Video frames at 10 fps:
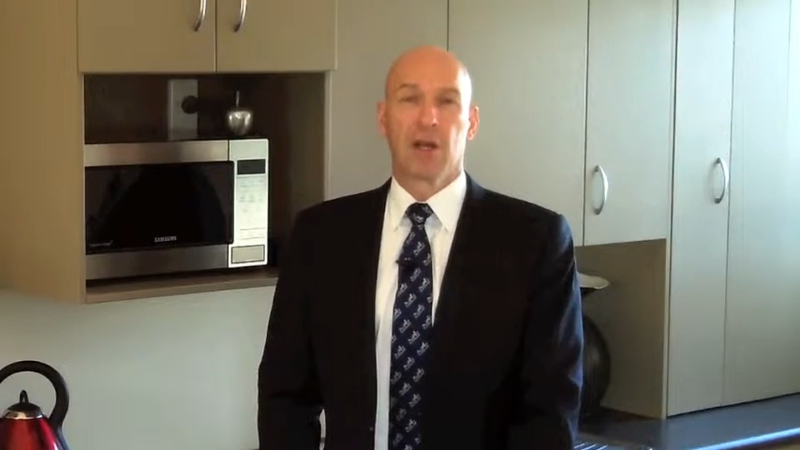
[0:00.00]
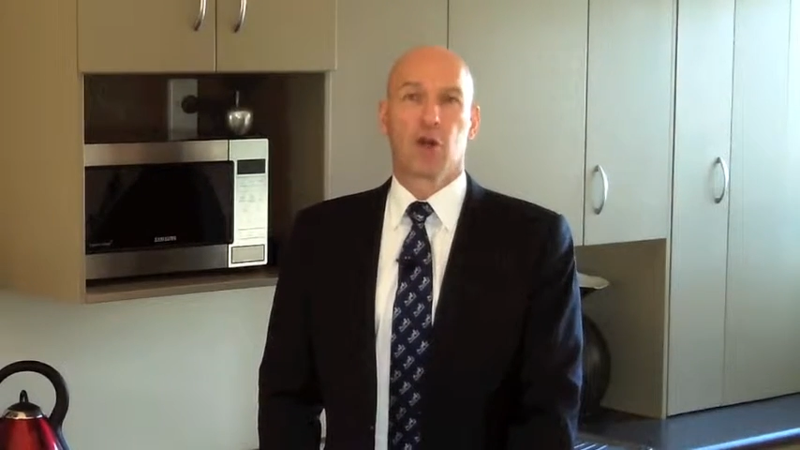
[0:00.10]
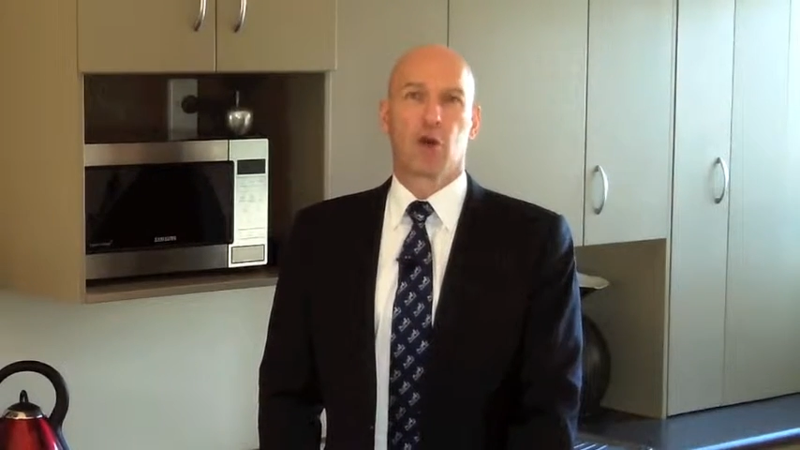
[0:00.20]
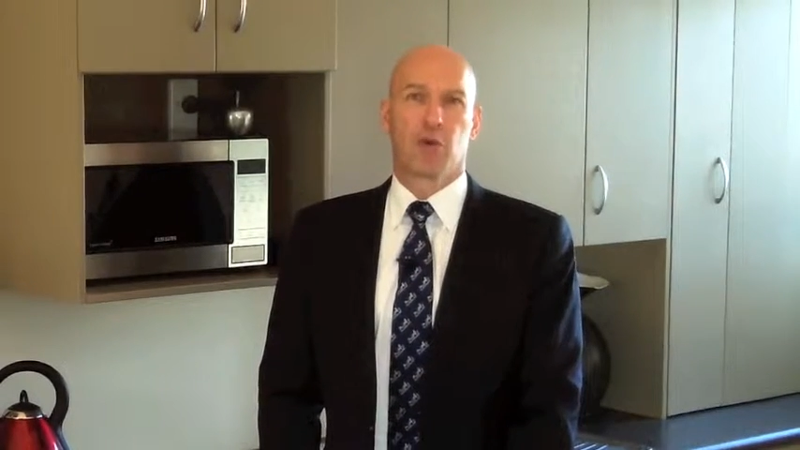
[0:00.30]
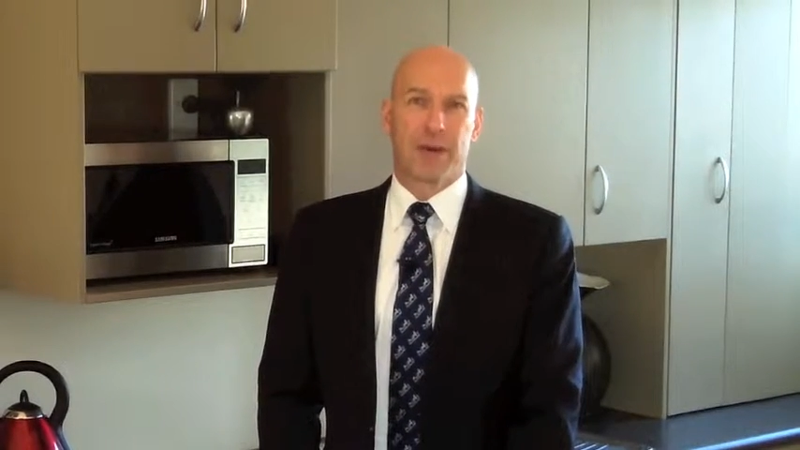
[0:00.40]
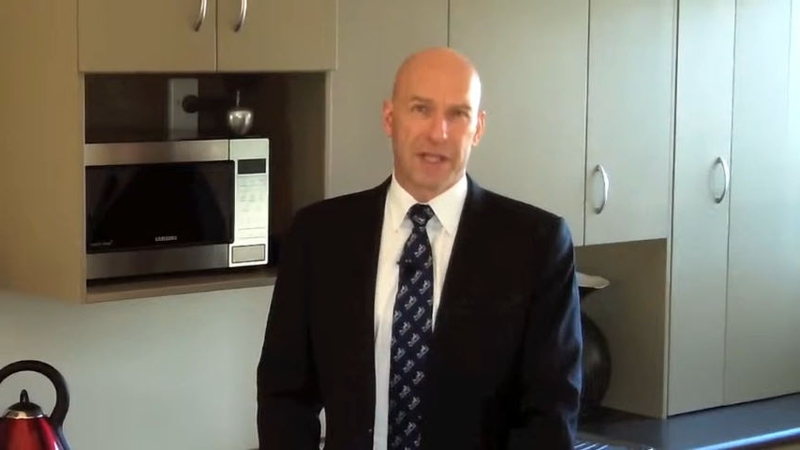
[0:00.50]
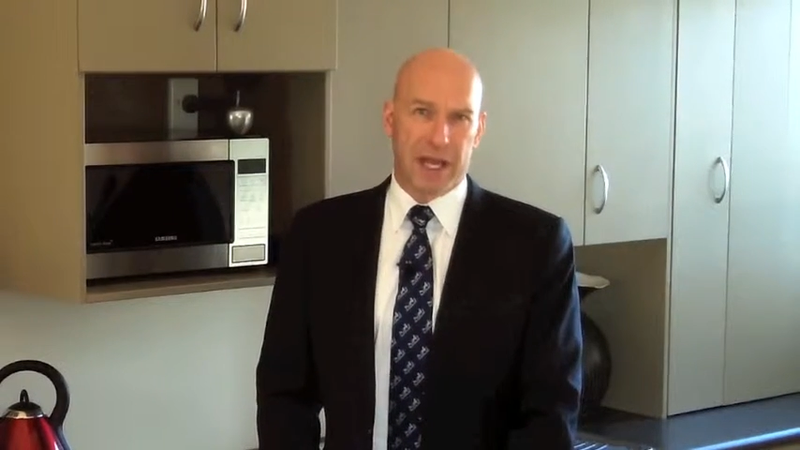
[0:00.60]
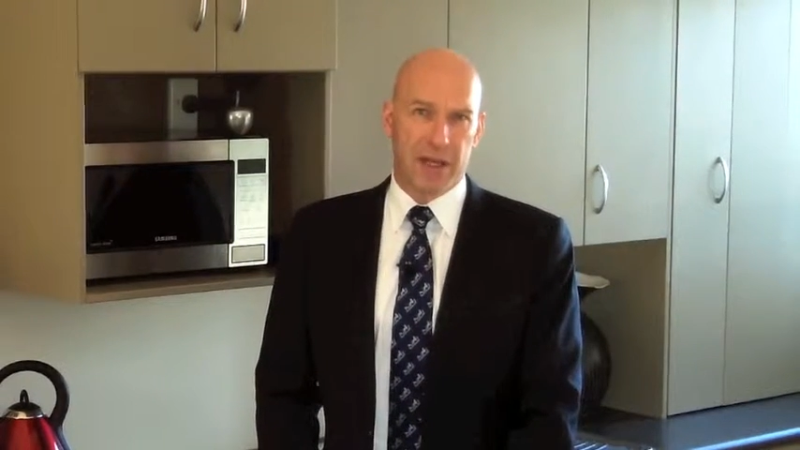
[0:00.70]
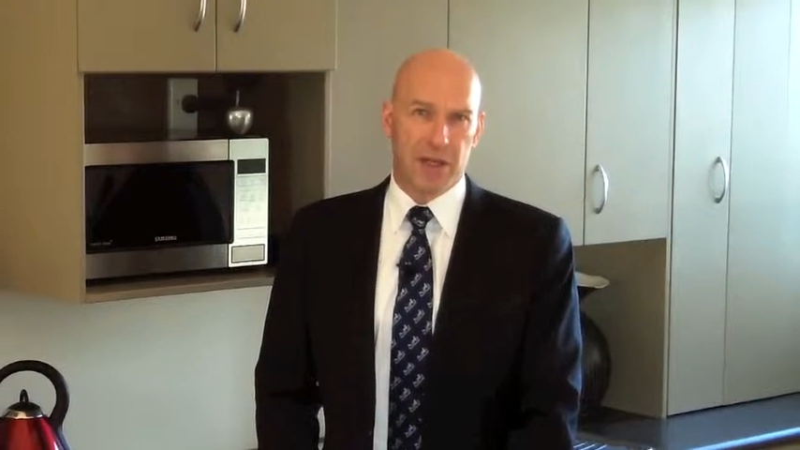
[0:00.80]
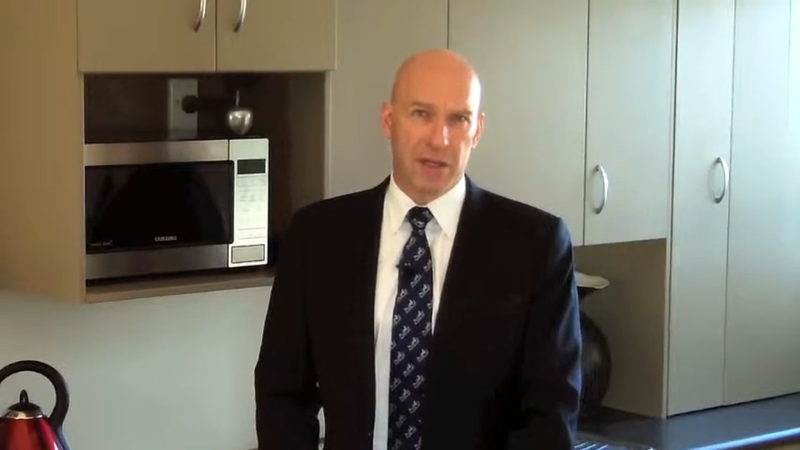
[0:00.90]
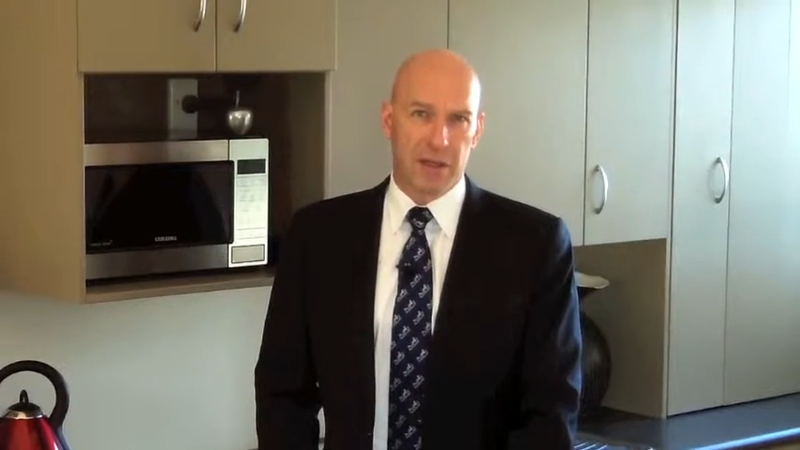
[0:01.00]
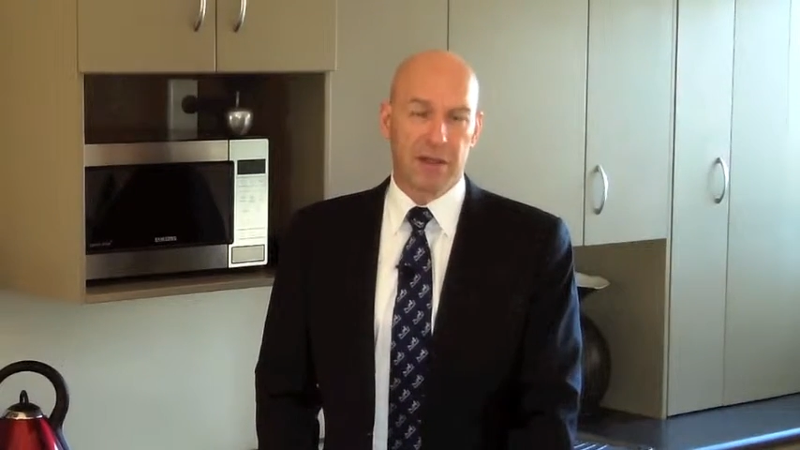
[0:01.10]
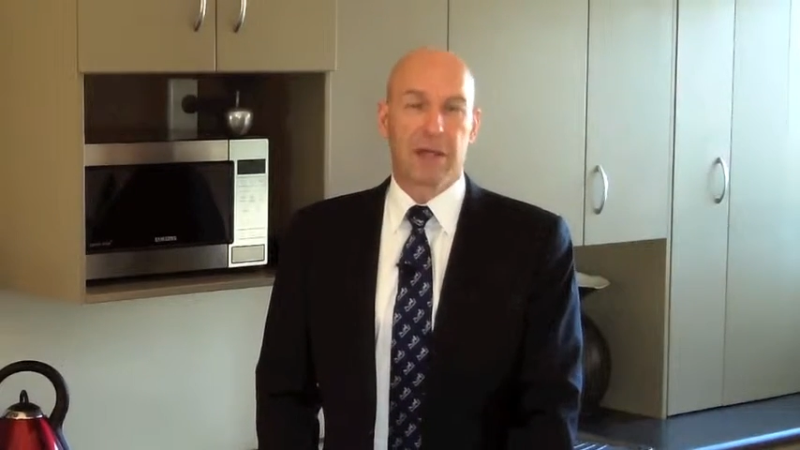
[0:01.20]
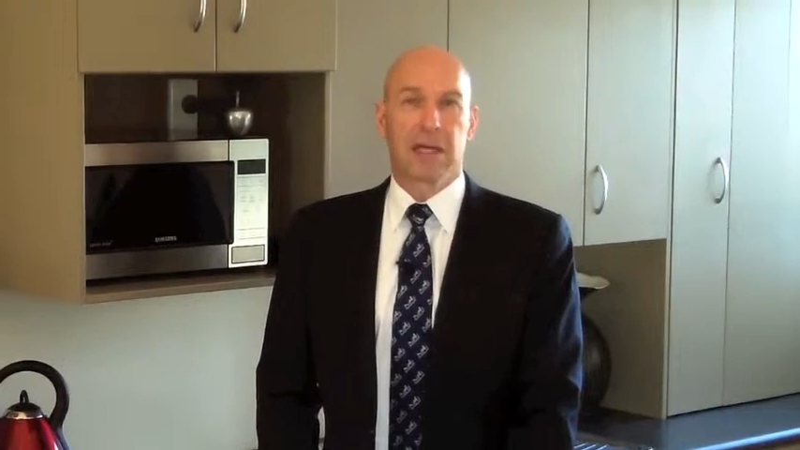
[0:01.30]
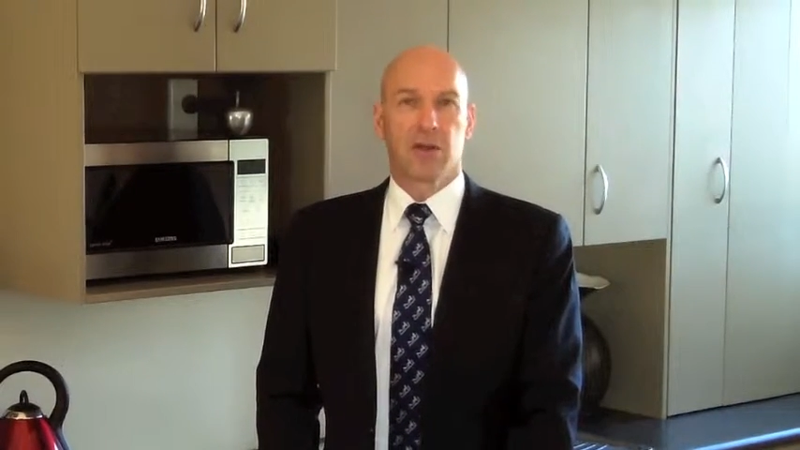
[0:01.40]
your
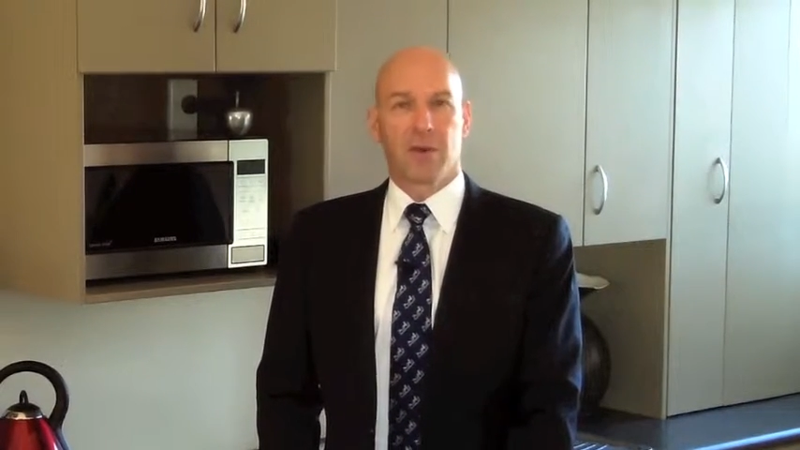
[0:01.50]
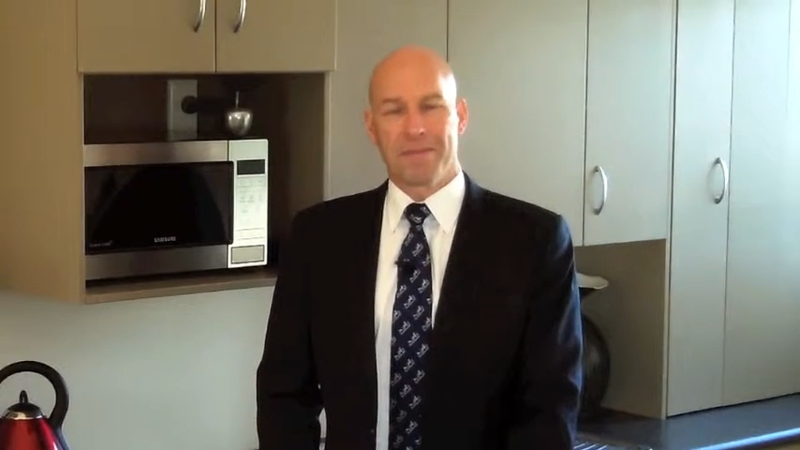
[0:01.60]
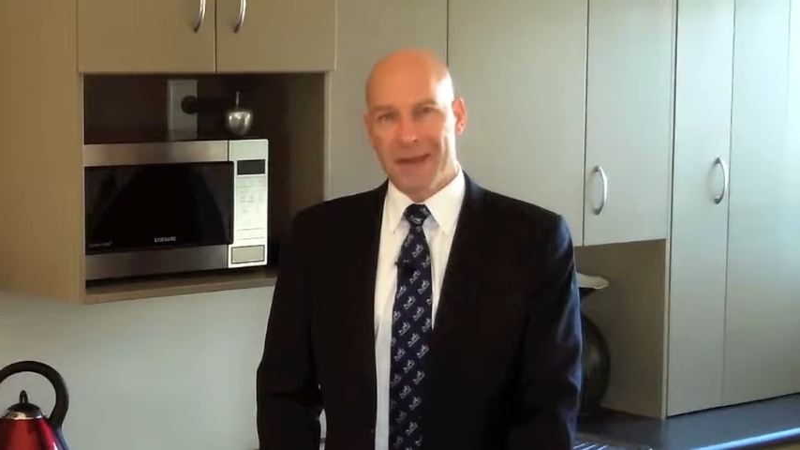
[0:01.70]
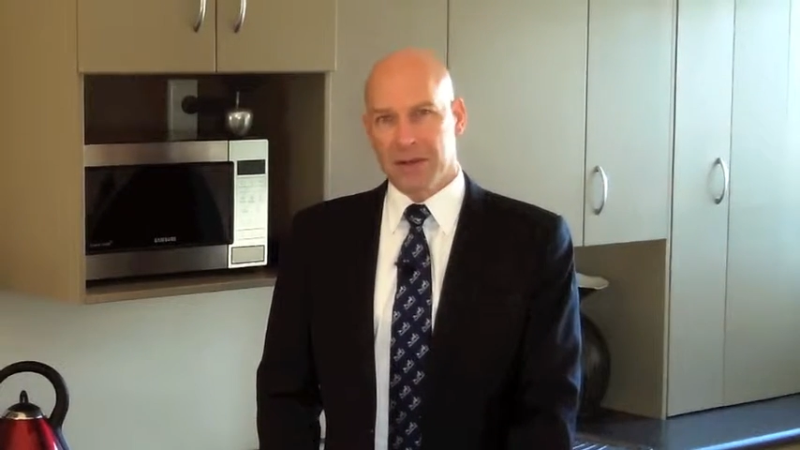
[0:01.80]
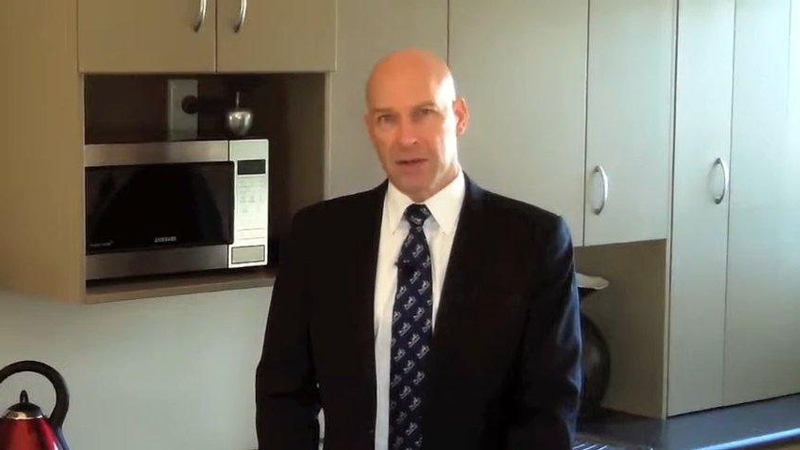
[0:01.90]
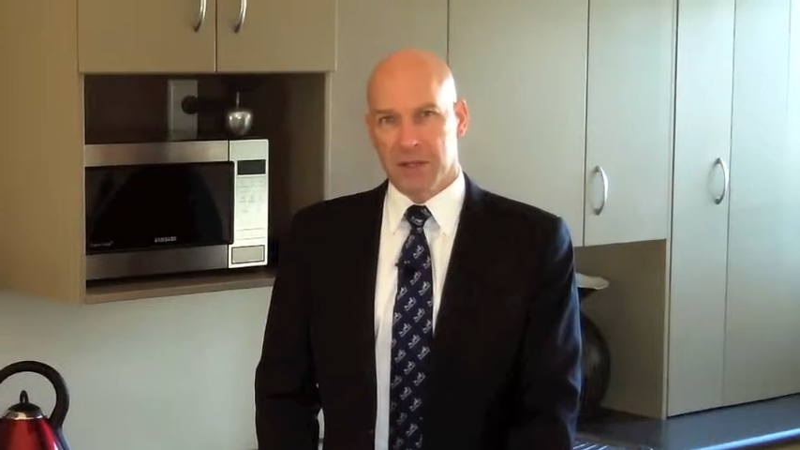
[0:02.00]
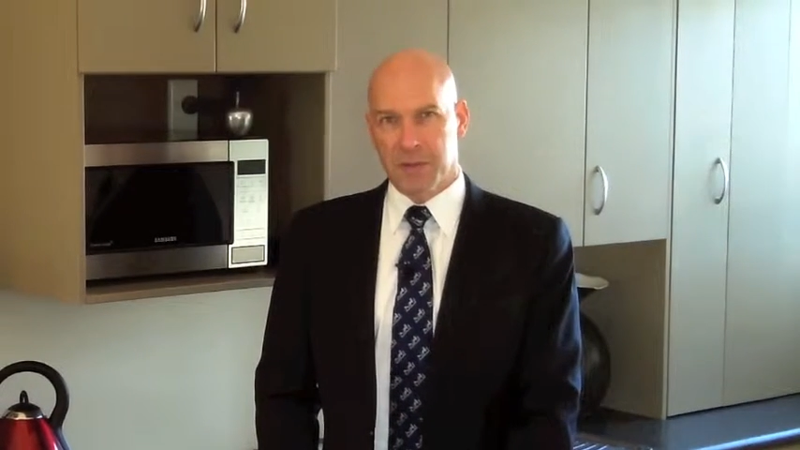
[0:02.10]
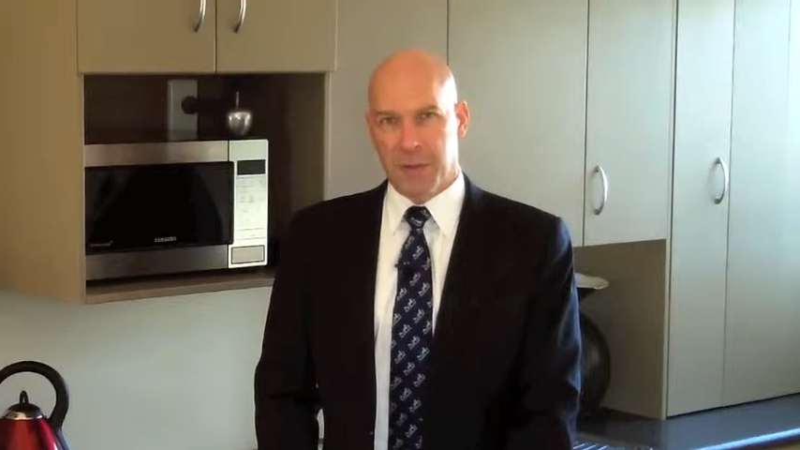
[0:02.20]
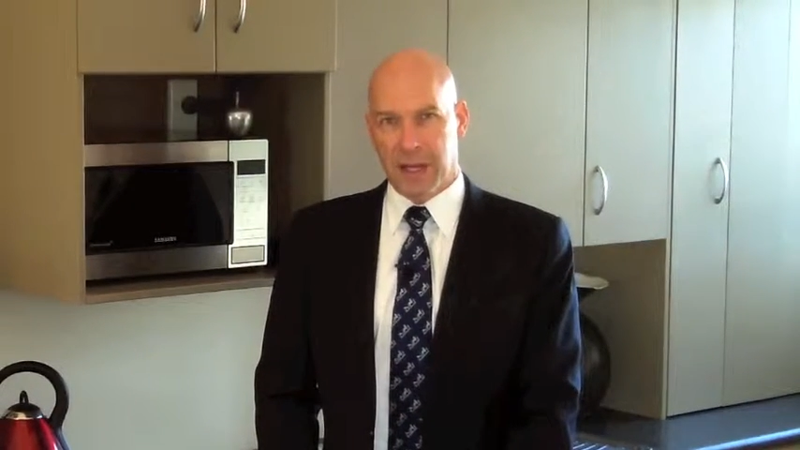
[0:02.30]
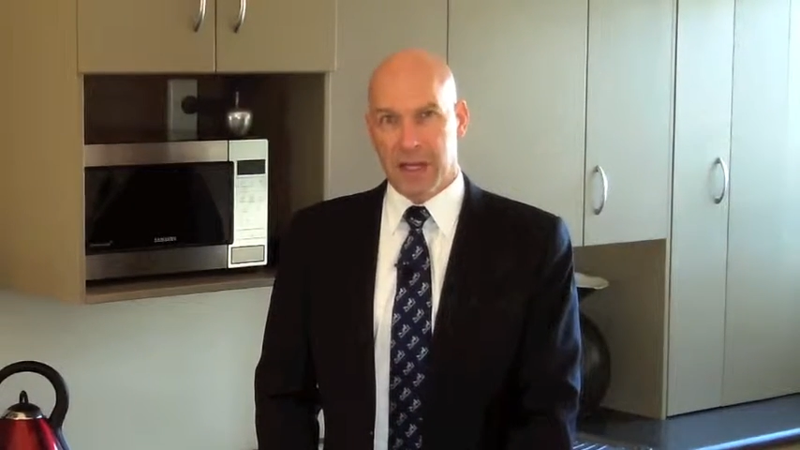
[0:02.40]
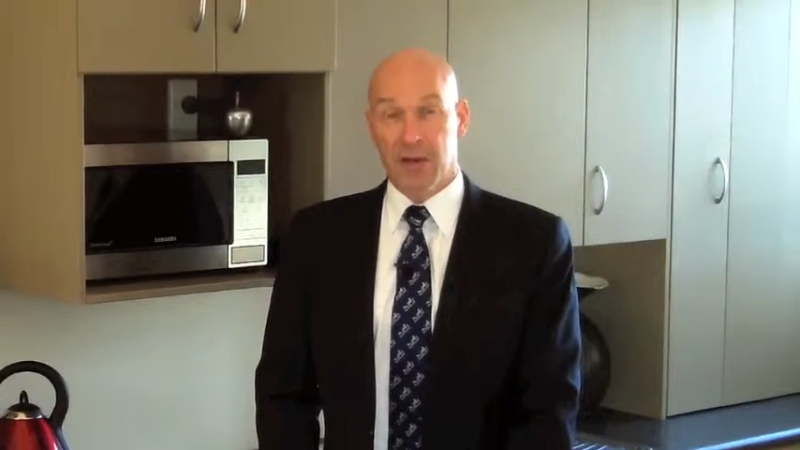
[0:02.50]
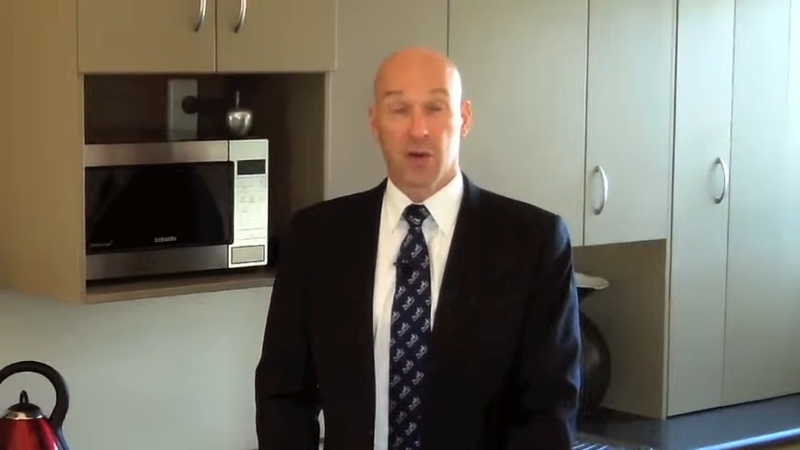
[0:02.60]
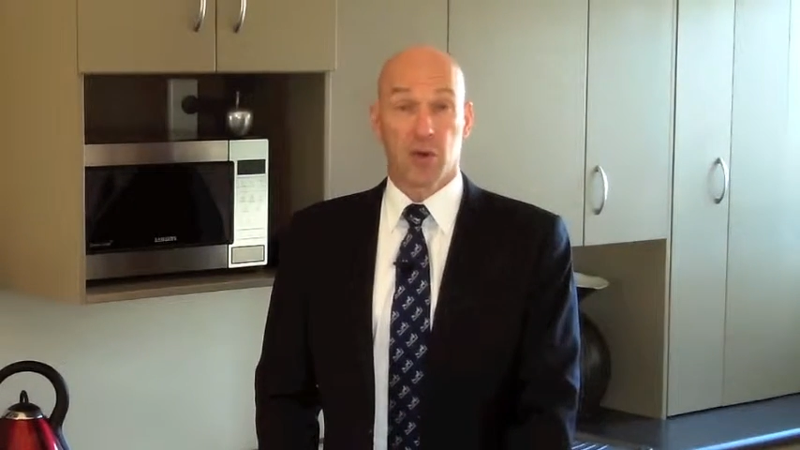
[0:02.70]
retention, your mental speed,